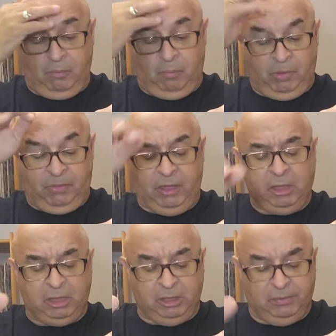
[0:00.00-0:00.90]
With
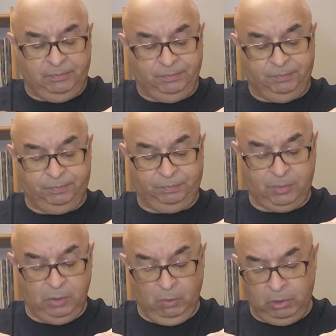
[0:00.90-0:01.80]
this,
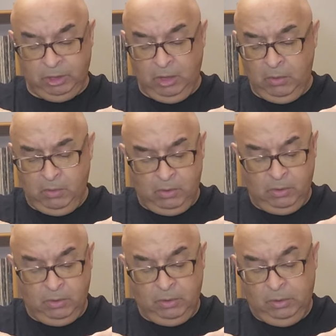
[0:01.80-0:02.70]
also,
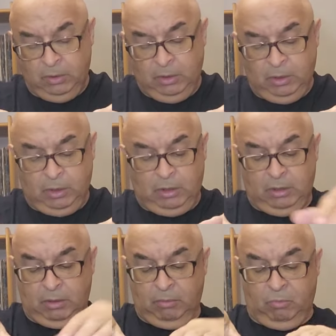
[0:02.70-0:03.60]

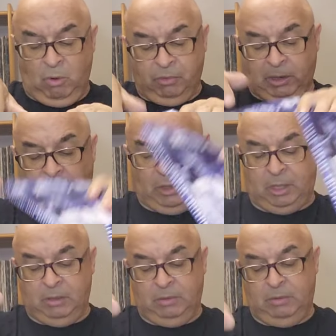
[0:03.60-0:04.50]
while the
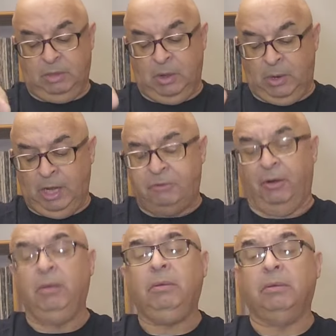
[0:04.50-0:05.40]
lyrics are an
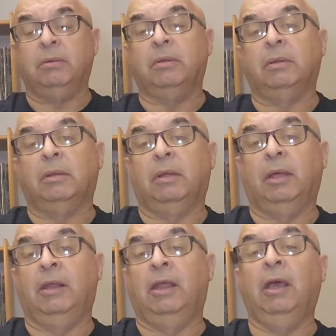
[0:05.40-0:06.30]
extra
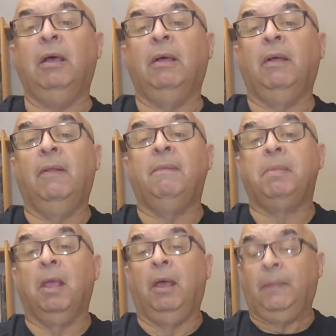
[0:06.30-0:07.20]
in here,
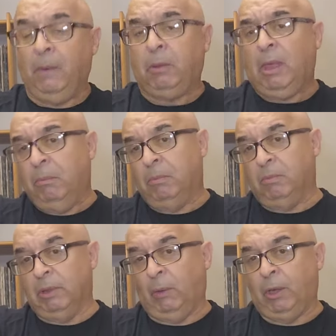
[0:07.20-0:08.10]
there are some
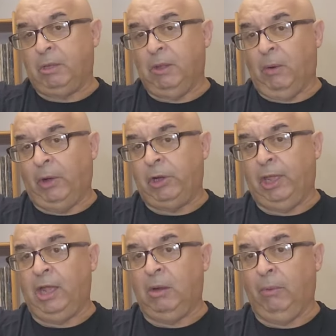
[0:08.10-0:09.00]
lyrics that are
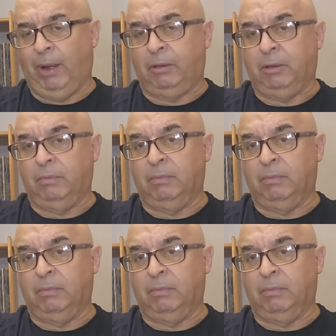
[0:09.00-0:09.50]
actually incorrect,